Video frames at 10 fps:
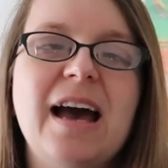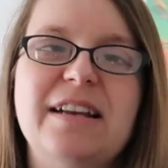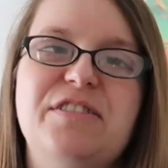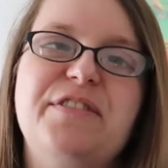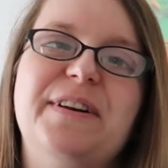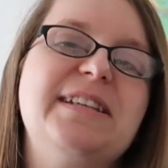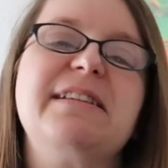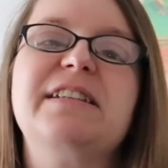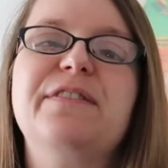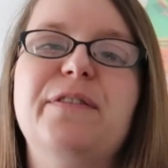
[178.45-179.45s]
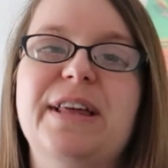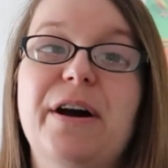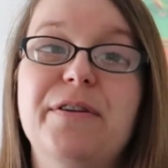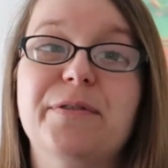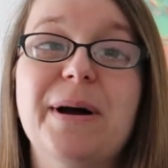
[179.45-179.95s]
And it's just fantastic for their
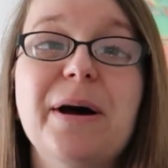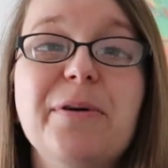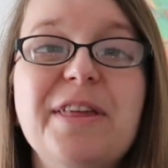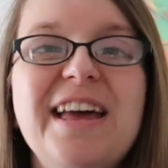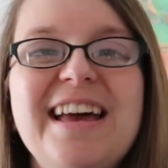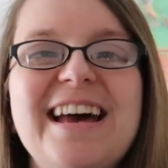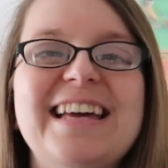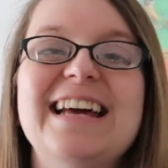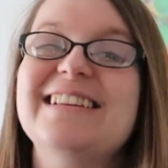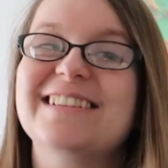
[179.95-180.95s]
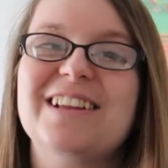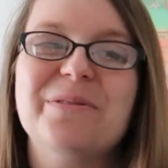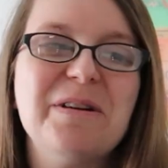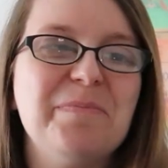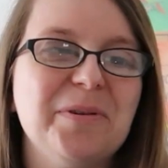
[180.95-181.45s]
overall health. Again, it's another
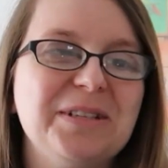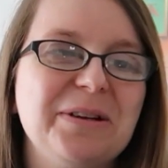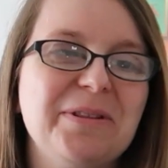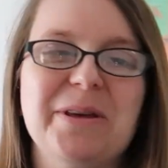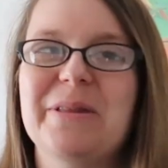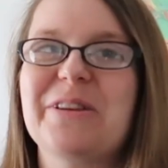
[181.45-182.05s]
way of bonding with you.